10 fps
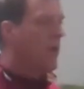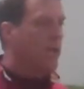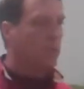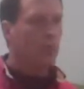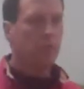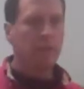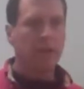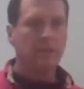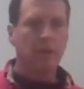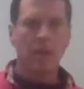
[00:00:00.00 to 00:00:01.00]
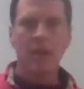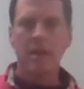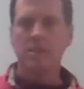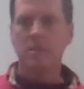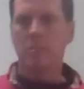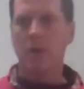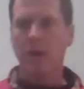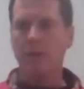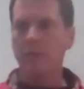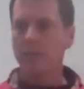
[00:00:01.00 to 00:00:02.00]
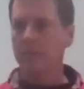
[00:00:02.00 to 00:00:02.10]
and it will affect the glands in the body,